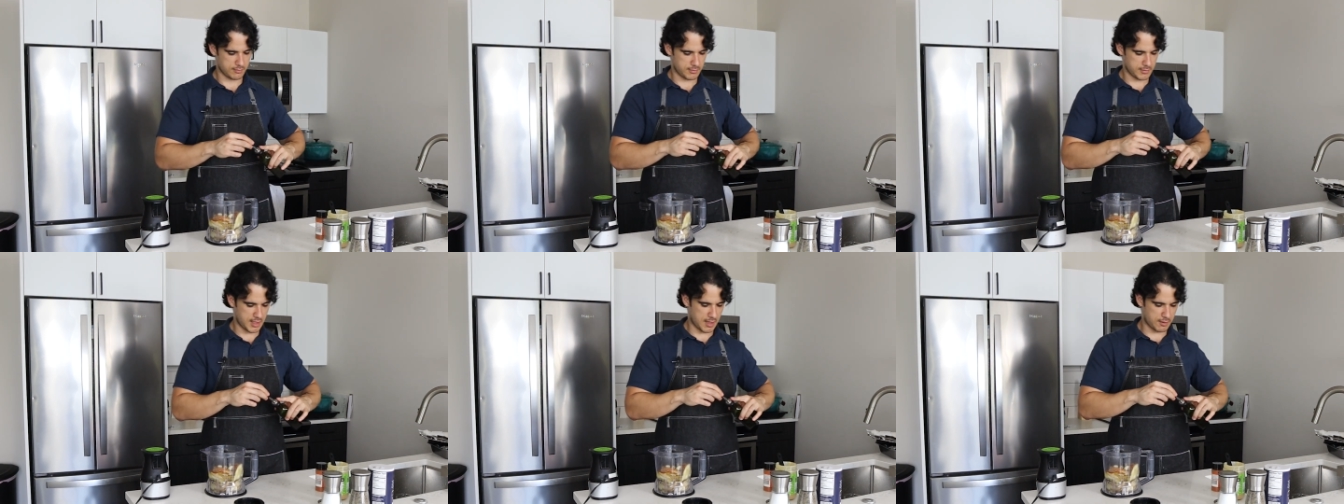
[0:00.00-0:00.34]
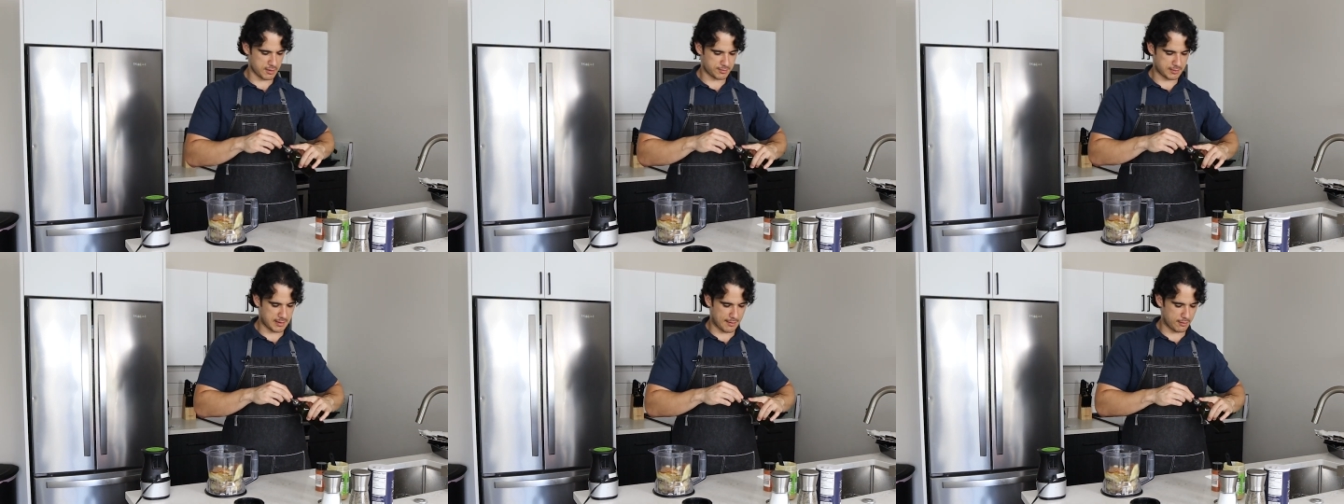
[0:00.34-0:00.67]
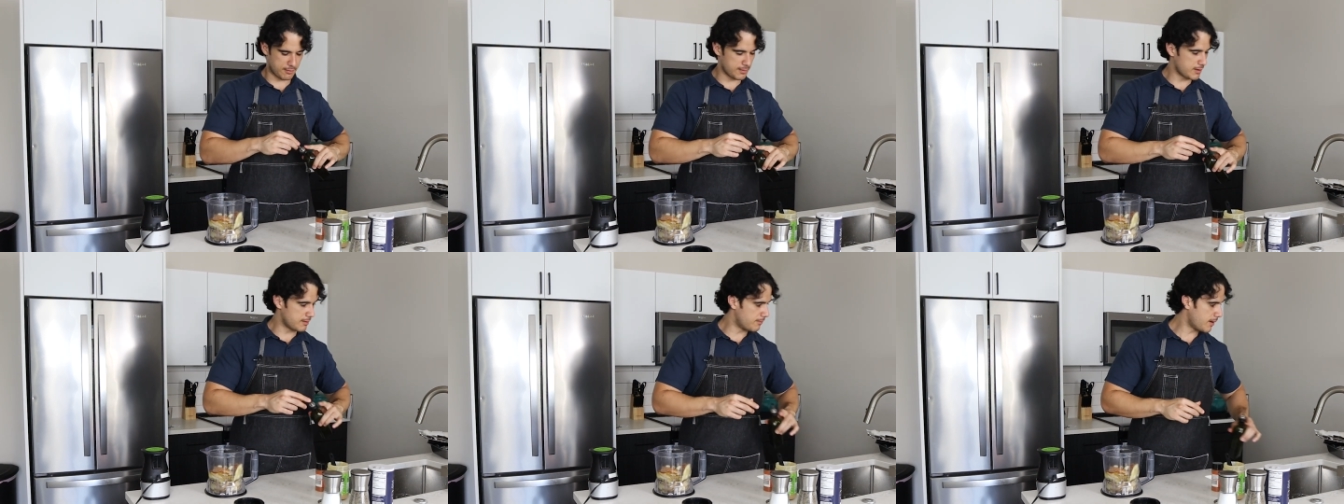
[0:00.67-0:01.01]
That was
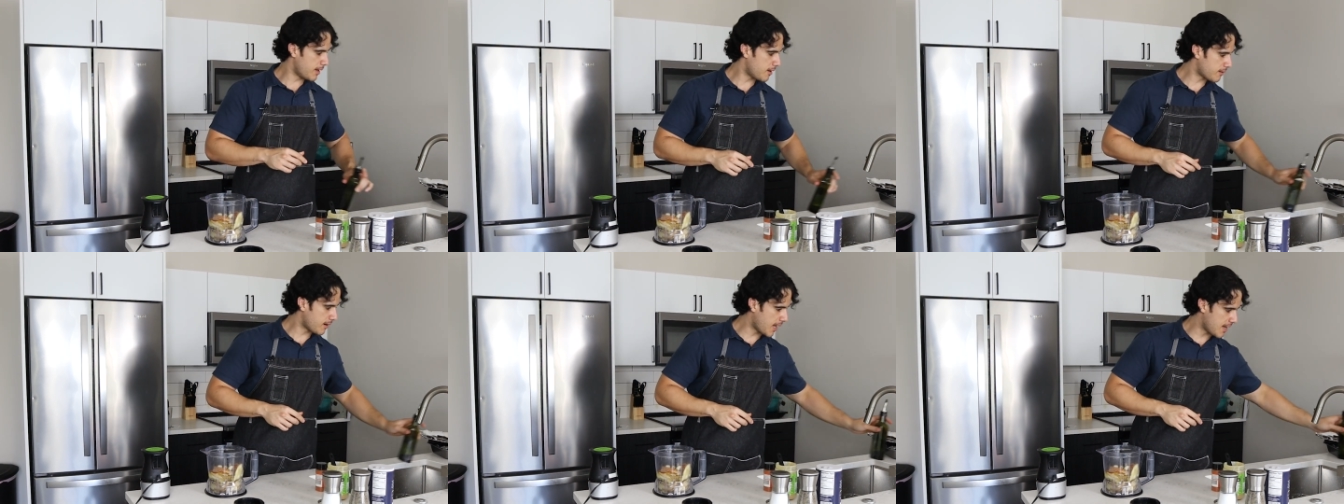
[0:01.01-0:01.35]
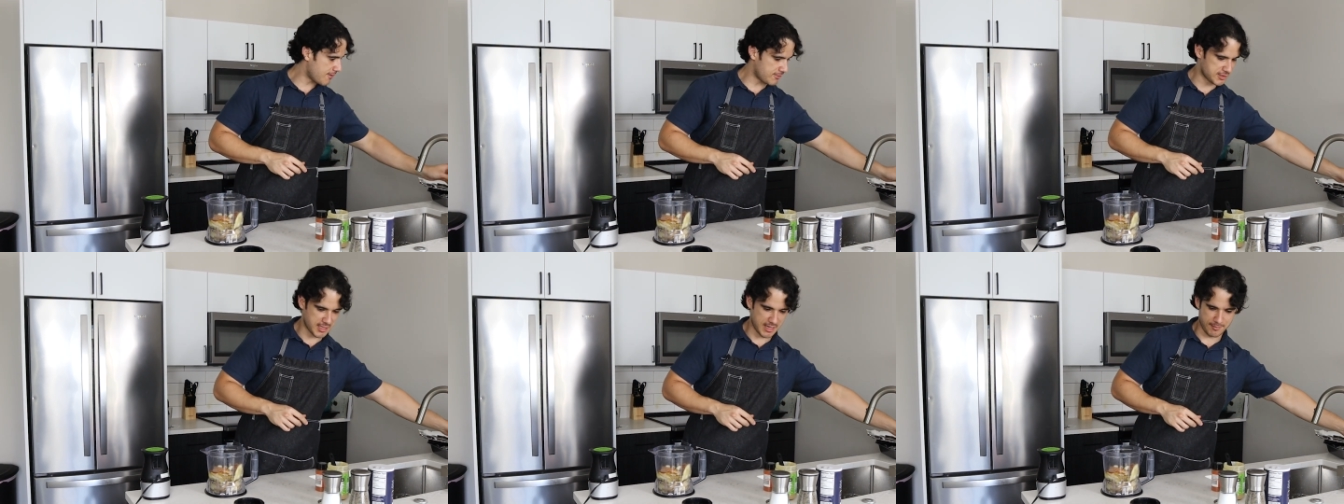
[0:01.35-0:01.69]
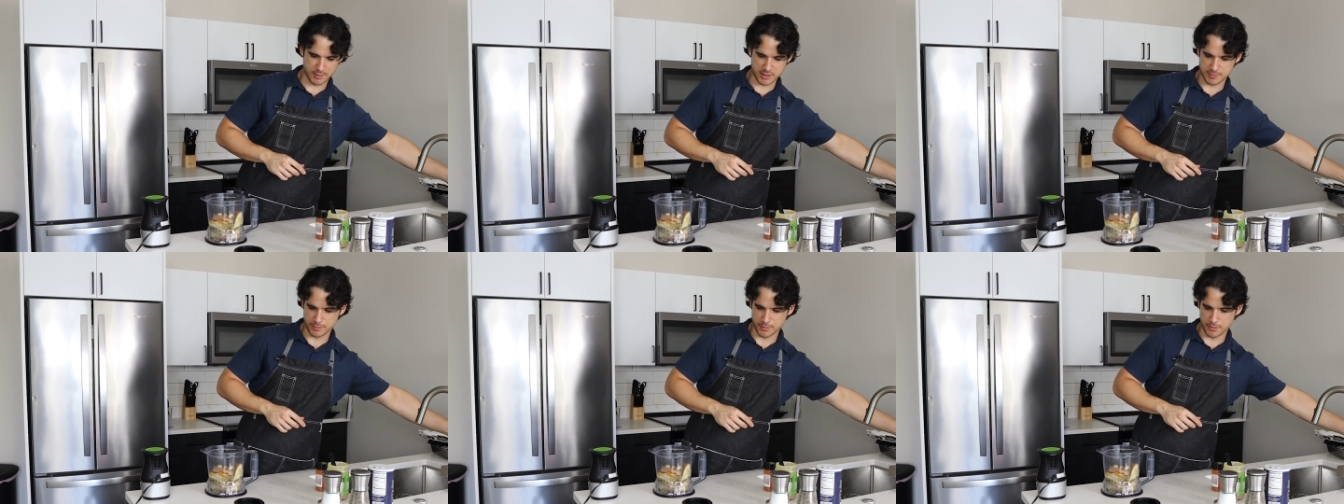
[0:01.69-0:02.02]
probably about half a
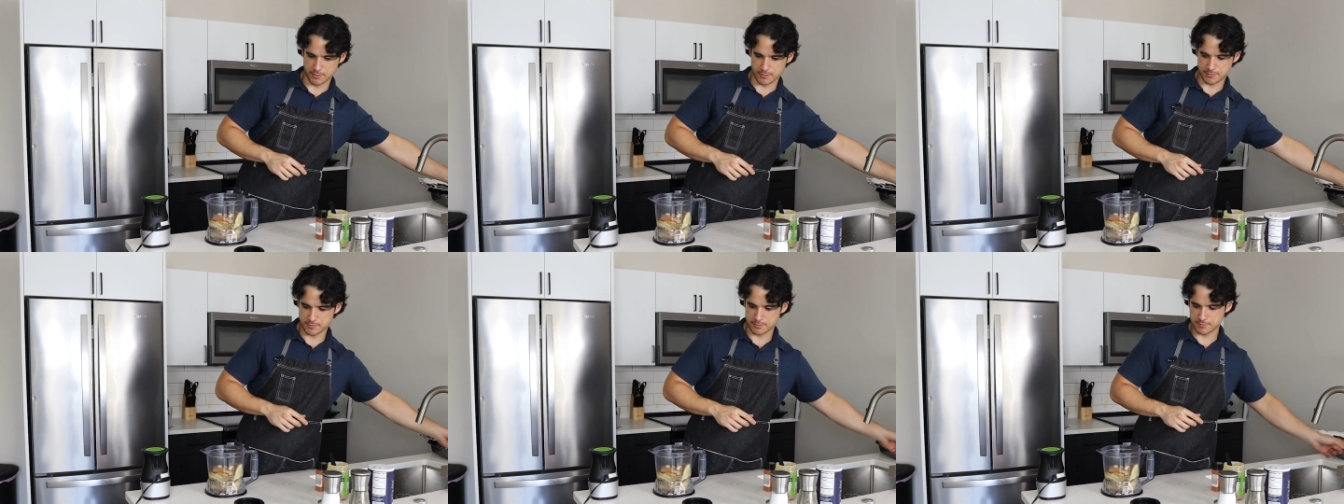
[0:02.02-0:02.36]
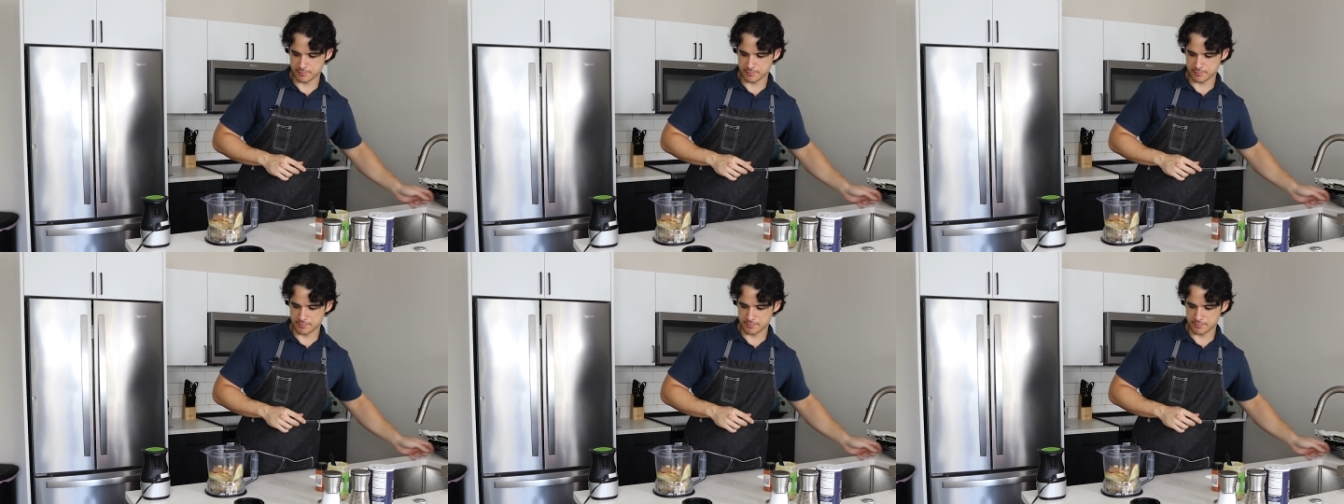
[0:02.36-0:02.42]
tablespoon.